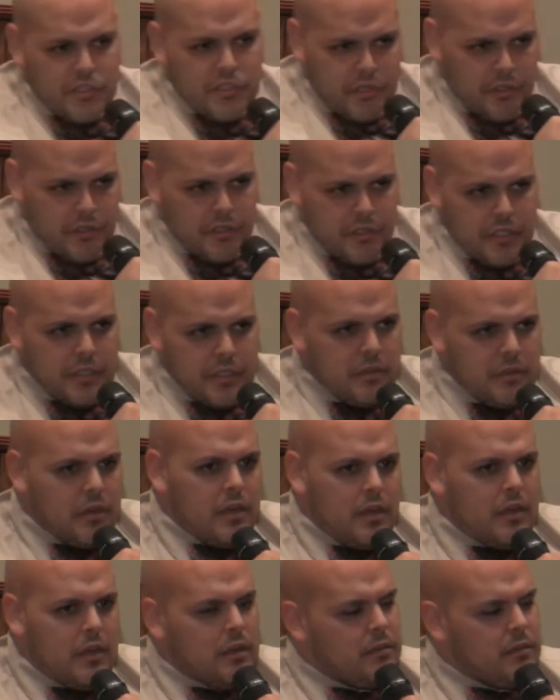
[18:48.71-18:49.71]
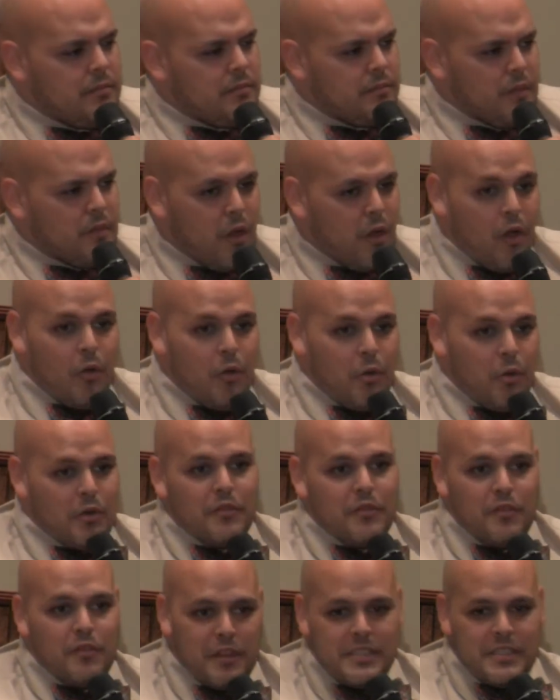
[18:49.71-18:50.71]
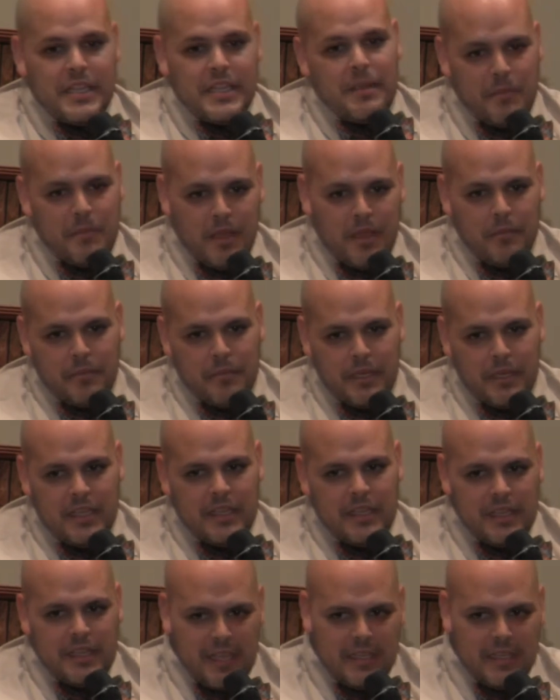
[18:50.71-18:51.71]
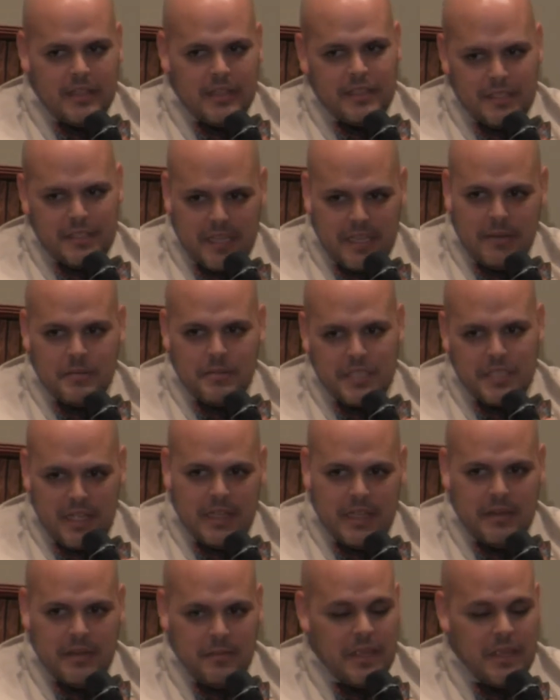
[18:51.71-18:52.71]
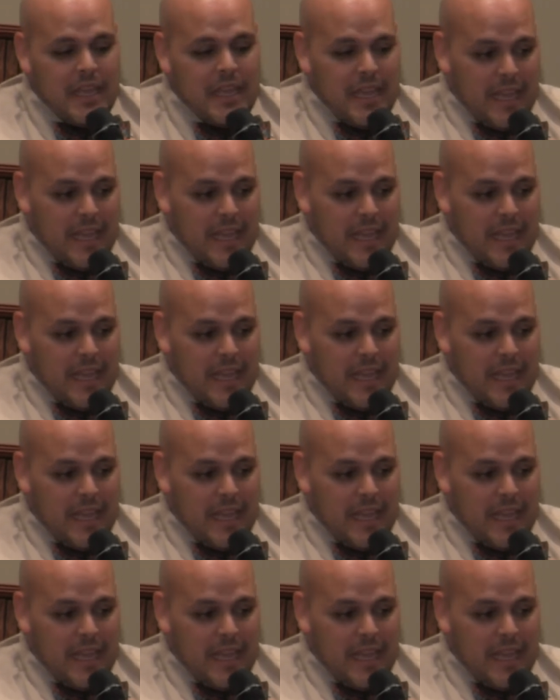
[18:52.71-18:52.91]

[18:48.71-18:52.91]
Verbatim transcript: church uh, all worked for the same company at the same time,